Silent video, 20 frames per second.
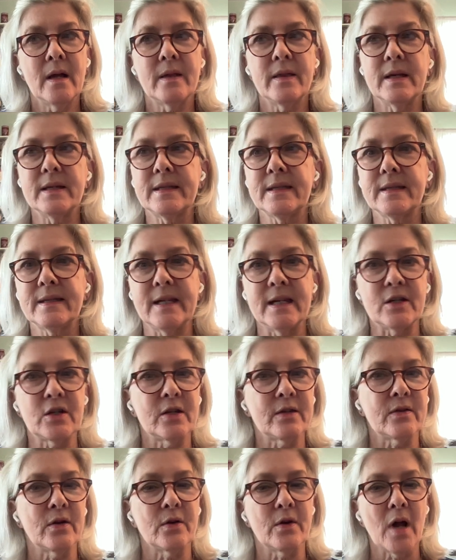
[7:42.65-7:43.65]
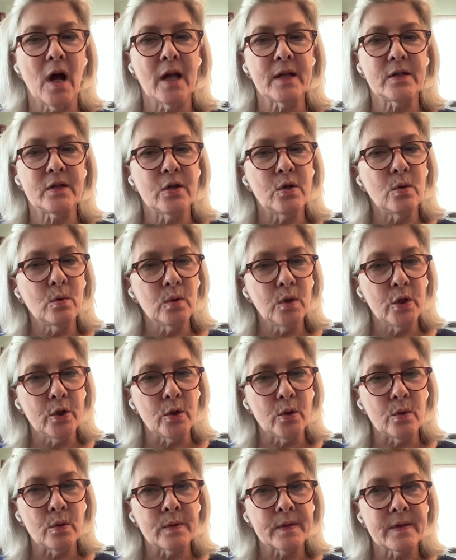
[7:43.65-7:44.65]
The stitches are not too
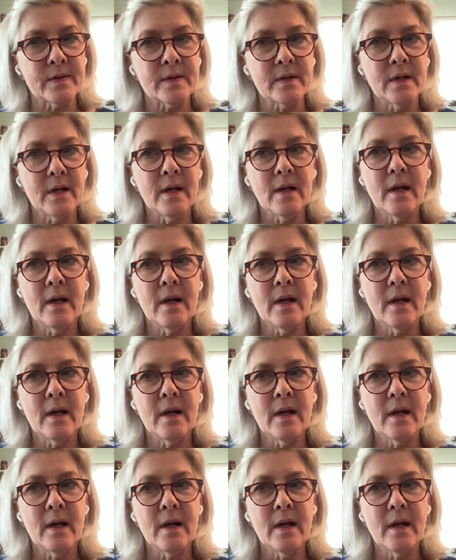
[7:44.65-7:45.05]
loose,